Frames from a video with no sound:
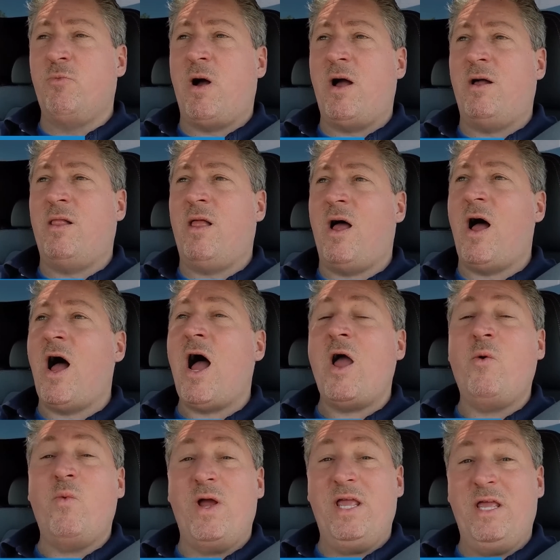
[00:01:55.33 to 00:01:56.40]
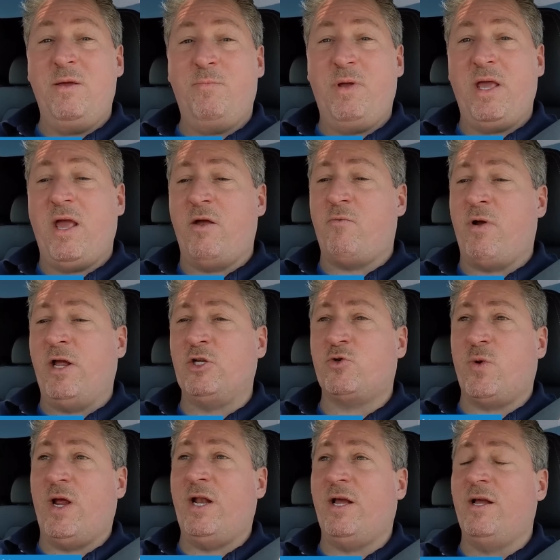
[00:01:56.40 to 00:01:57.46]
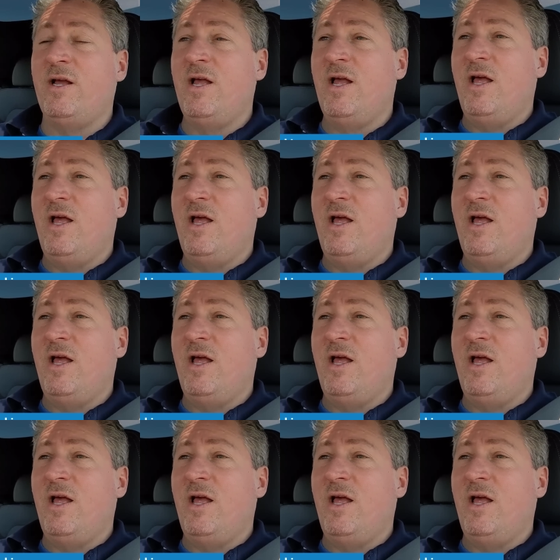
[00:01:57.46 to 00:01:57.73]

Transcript: mile highway EPA range rating